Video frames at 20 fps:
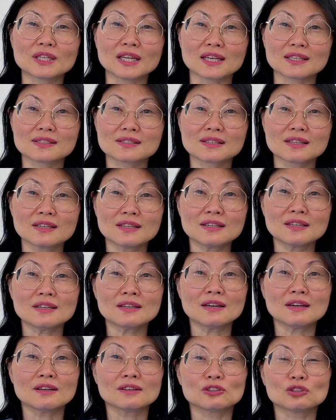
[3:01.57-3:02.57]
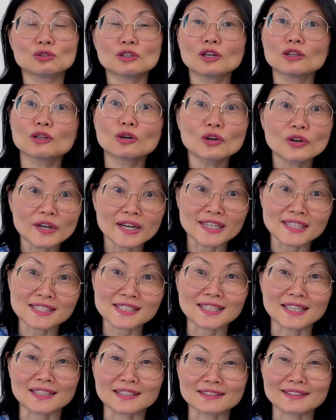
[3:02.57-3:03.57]
test, do your local
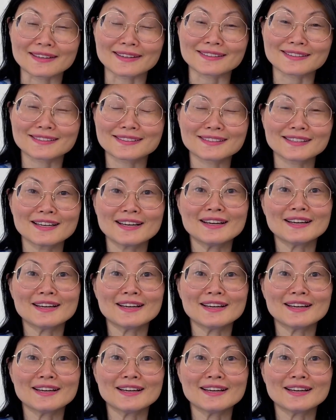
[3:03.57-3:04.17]
anesthetic test,